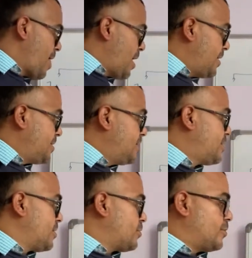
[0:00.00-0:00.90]
and
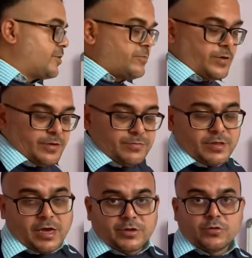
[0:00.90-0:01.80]
ultrasonic waves
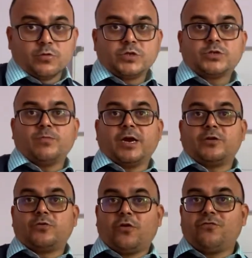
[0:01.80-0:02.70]
are used by
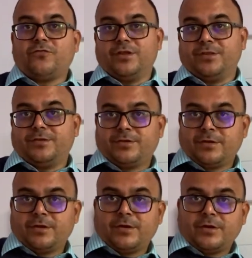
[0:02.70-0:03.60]
dolphin
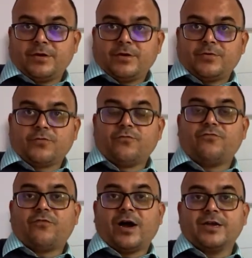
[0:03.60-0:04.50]
to
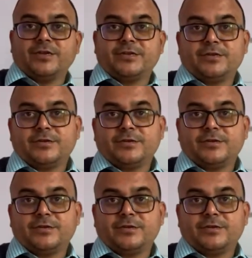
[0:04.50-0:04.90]
find